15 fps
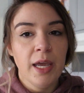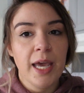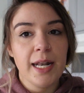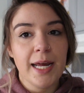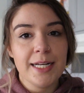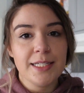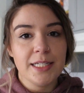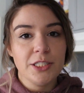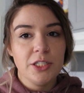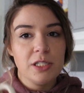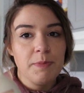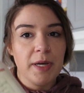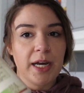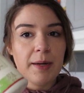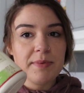And I did
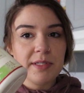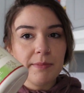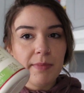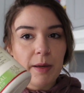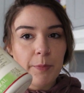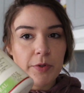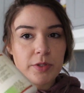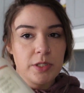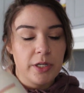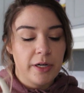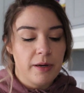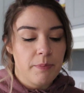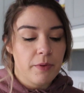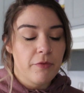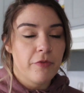just pick up some maple
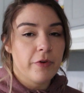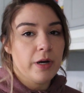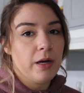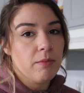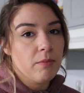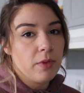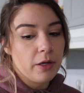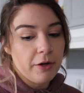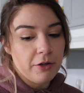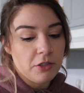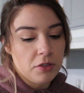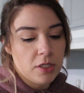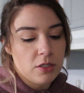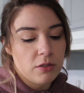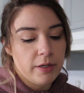syrup from the
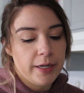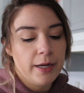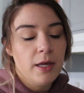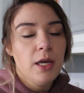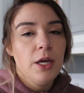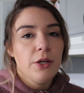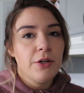grocery store.